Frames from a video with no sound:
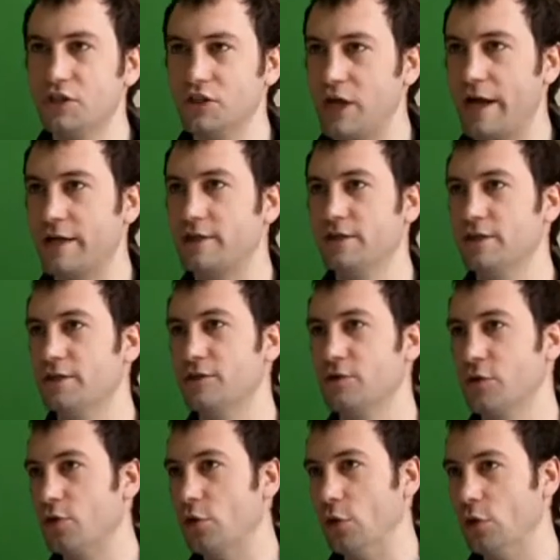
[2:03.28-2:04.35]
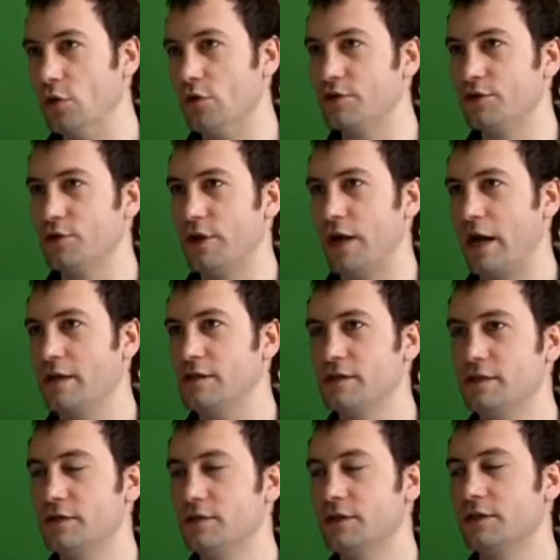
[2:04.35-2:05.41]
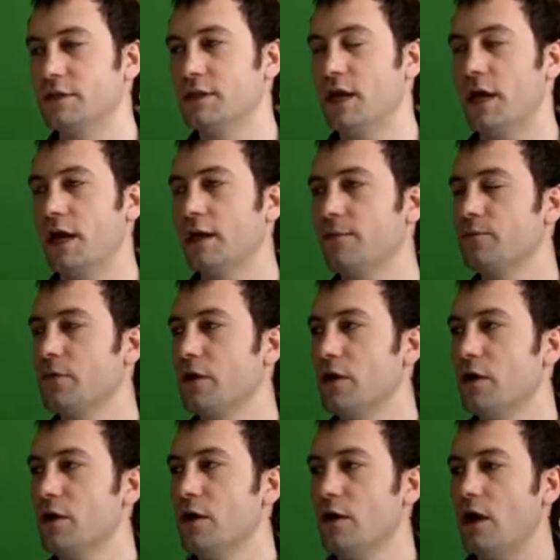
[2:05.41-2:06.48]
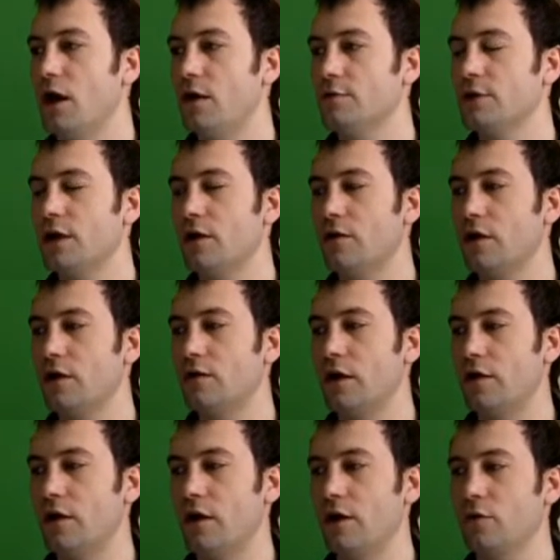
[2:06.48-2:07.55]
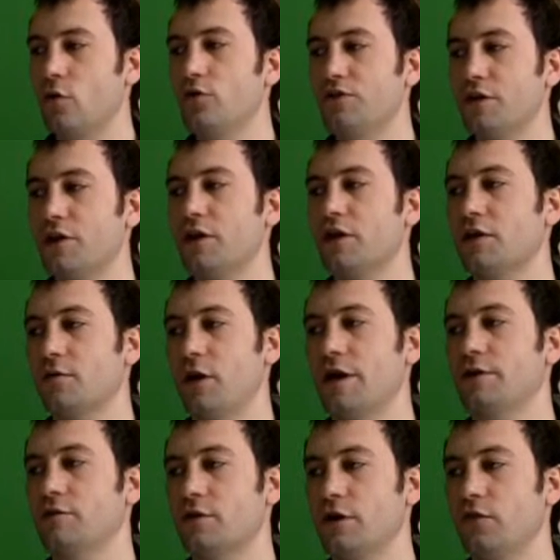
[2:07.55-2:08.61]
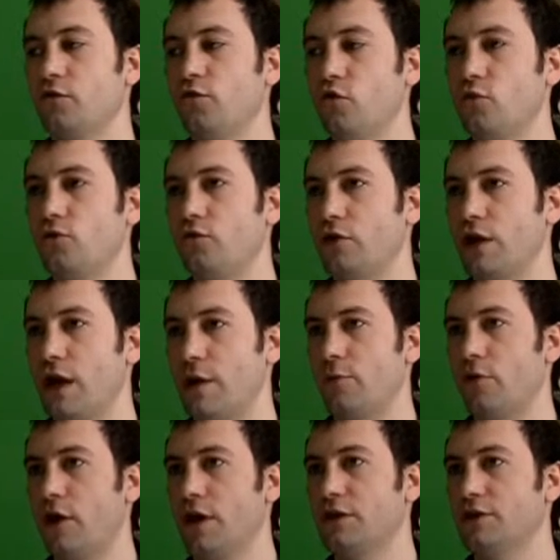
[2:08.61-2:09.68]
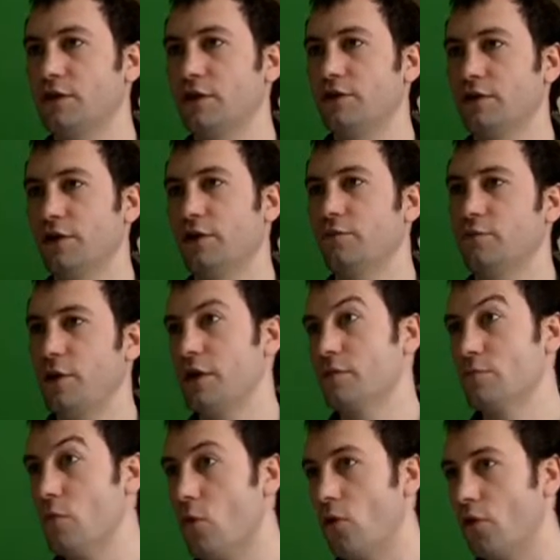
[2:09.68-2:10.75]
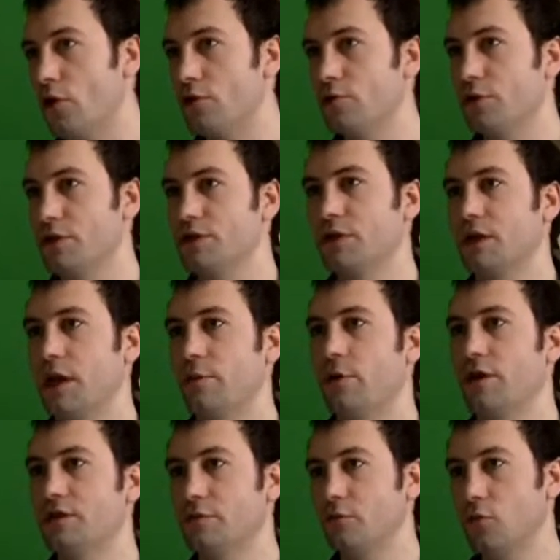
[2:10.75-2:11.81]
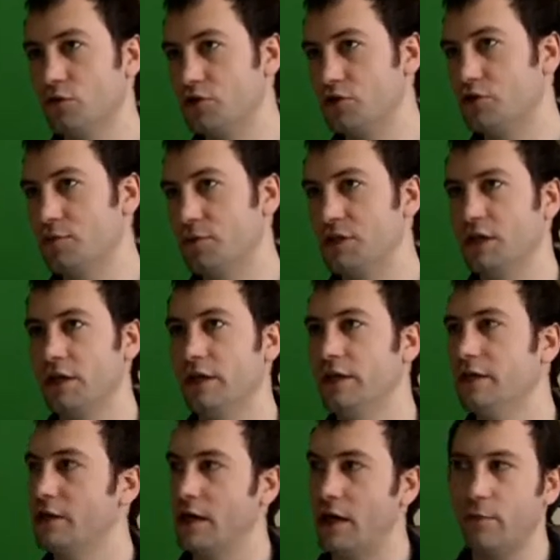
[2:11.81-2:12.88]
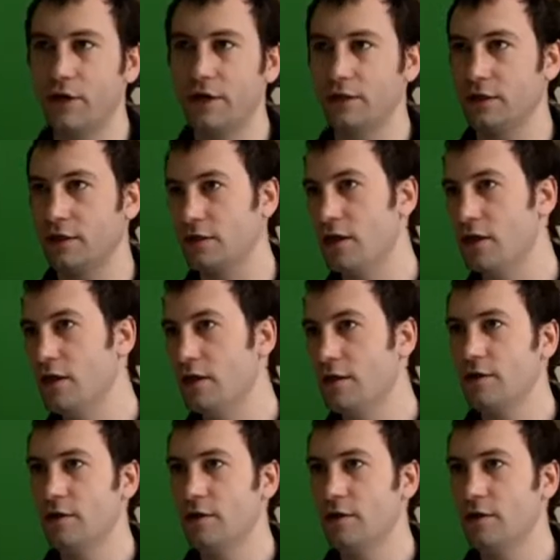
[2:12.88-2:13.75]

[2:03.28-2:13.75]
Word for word: your conjectures, your thoughts, your analysis you did today. I mean, uh, and also I think it can relate to a kind of form of collaboration. You know, being more open to collaboration, more distributed, collaborating